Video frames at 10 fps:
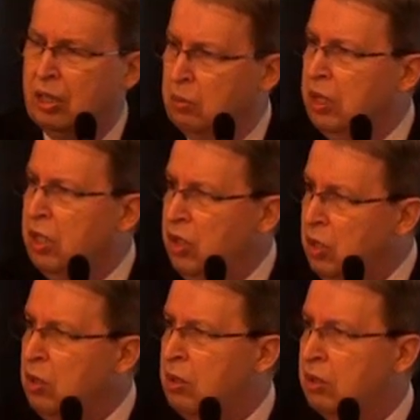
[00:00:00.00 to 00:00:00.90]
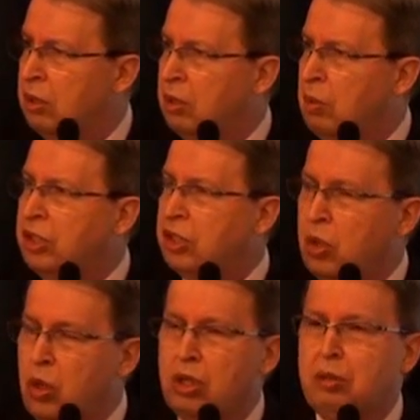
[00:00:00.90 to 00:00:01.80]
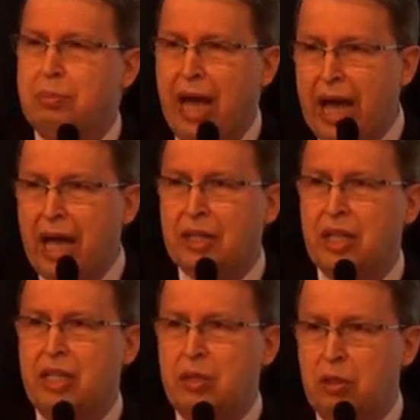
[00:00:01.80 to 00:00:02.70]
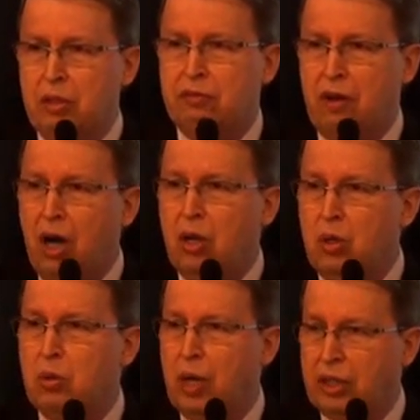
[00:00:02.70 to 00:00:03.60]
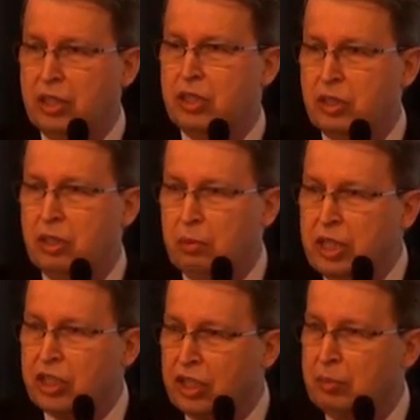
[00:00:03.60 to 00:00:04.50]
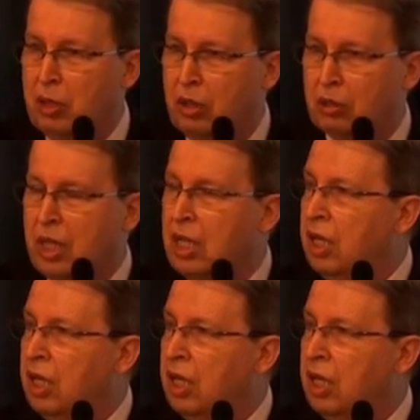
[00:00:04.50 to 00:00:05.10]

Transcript: will know what's good, bad, and they will follow what is reasonable.